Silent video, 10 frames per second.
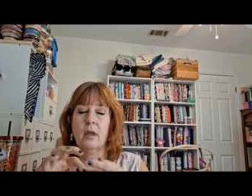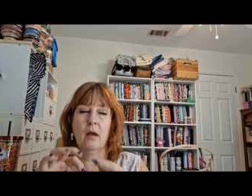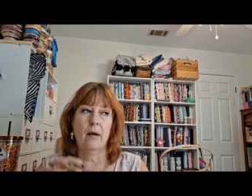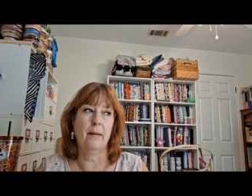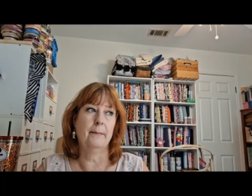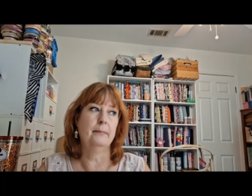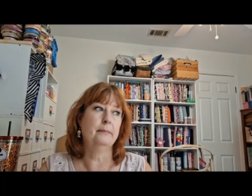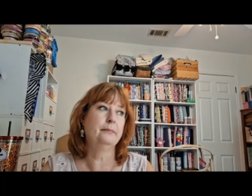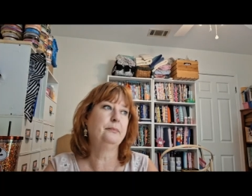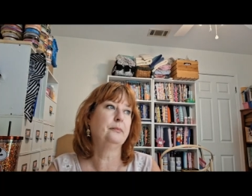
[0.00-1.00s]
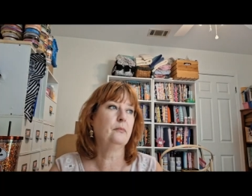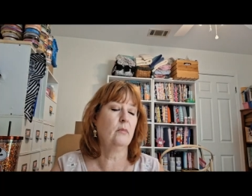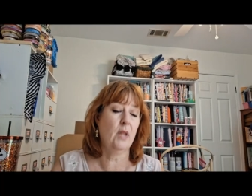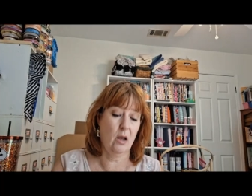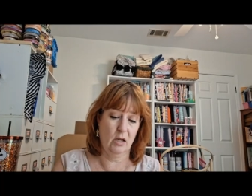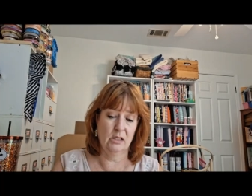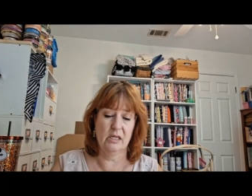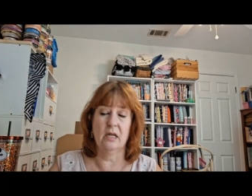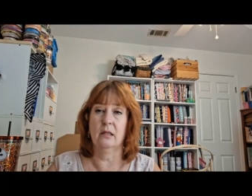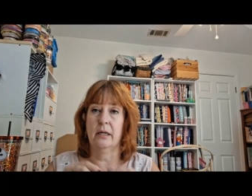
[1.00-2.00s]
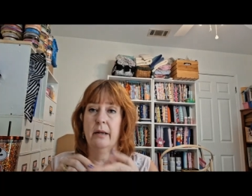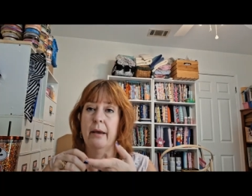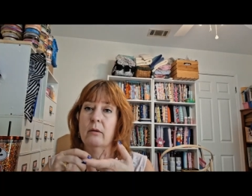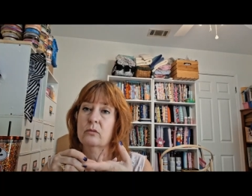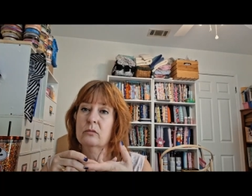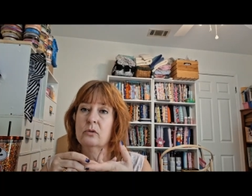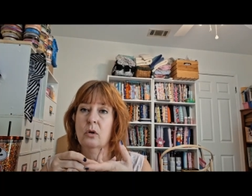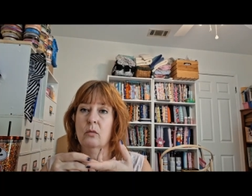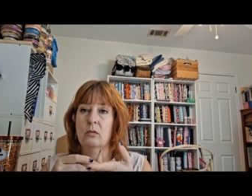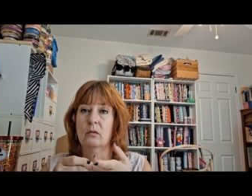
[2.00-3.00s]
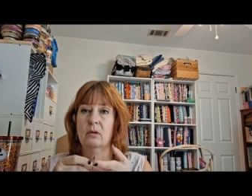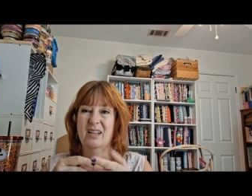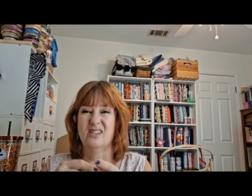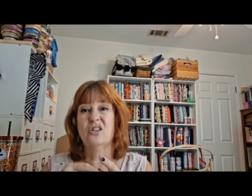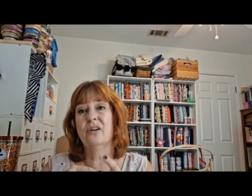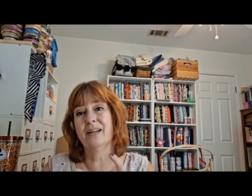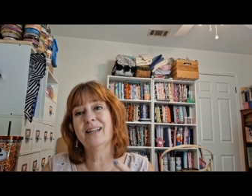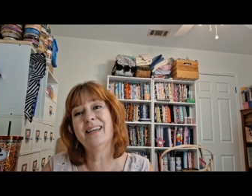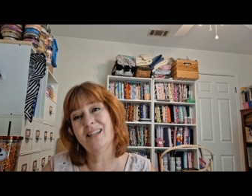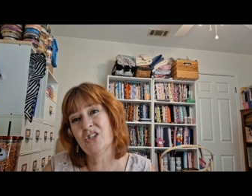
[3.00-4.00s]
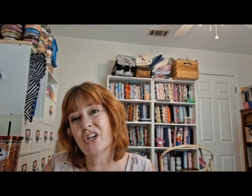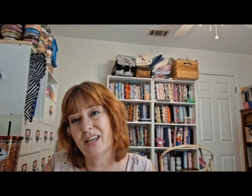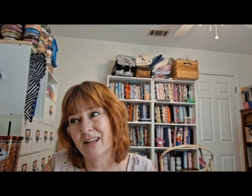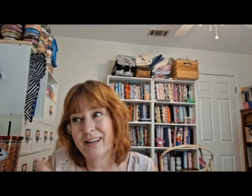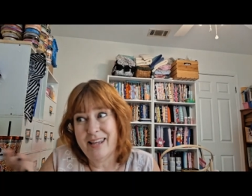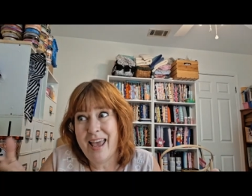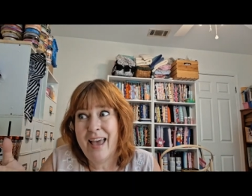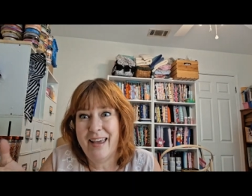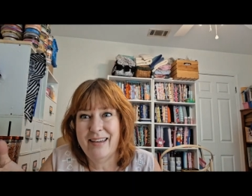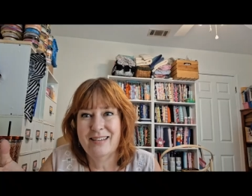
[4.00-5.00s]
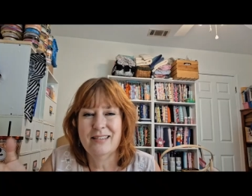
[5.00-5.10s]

Now it's healing now, so it's starting to itch again. Yay.